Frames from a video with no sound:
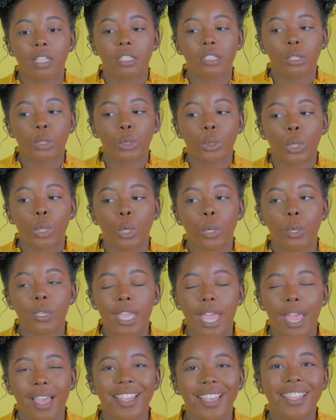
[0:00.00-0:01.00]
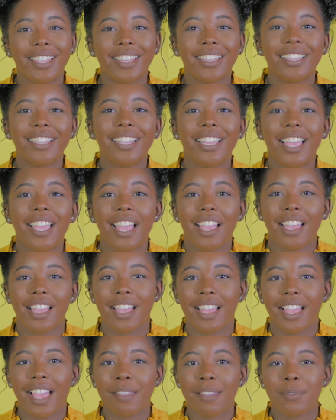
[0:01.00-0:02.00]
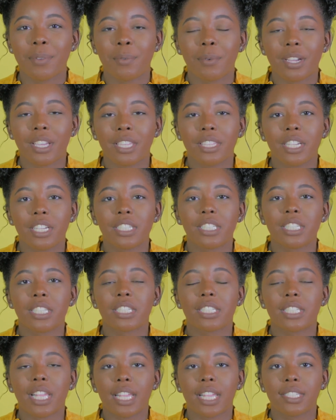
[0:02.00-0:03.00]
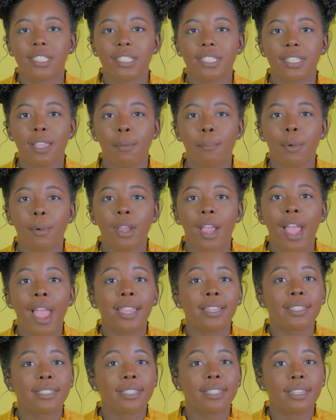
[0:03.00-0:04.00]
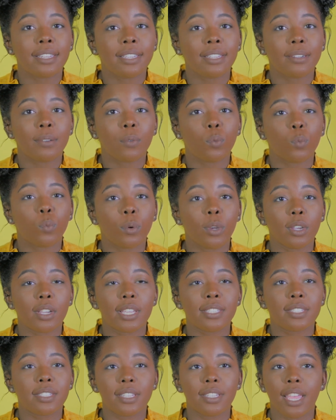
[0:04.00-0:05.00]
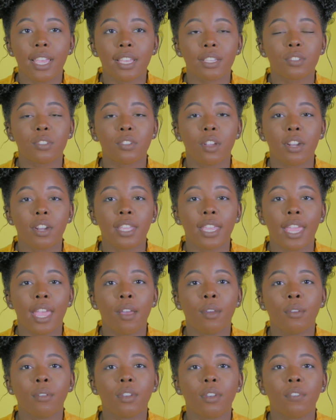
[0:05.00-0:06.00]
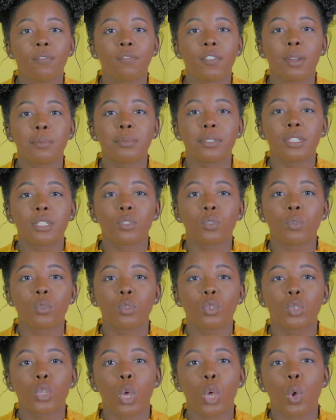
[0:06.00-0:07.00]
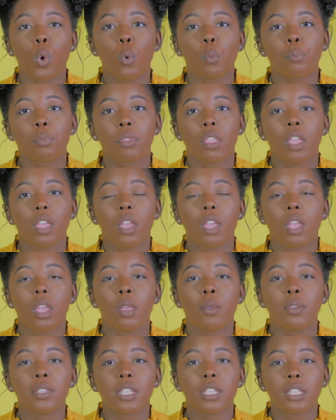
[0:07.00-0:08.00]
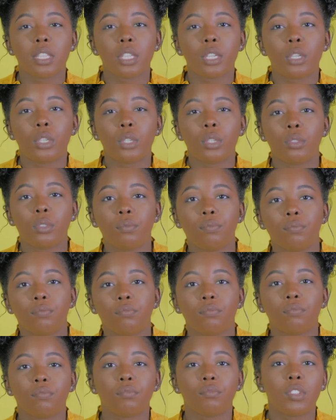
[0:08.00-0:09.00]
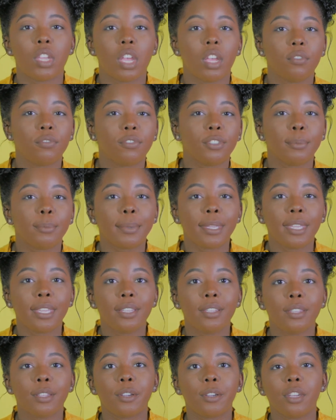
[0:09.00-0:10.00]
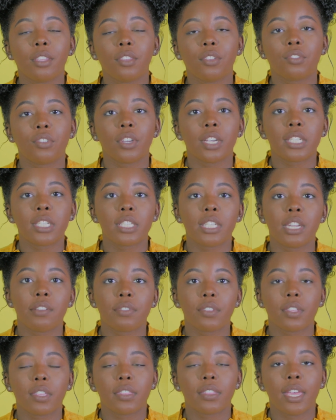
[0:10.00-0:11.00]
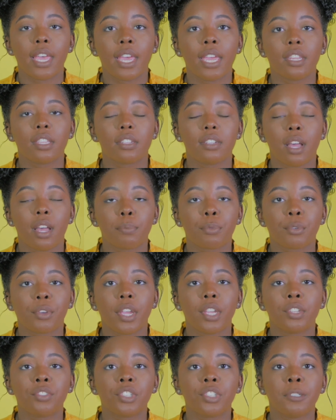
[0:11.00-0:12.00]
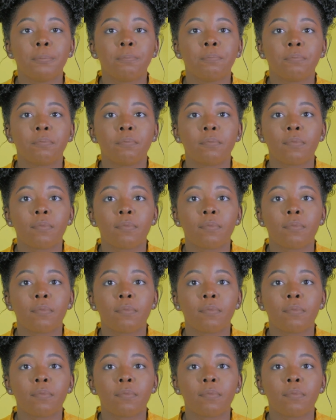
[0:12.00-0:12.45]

So yeah, I've been working there since last December. I didn't work as a tech starting out in pharmacy school, so it was a little tough for me learning the drugs and everything like that, the top 300.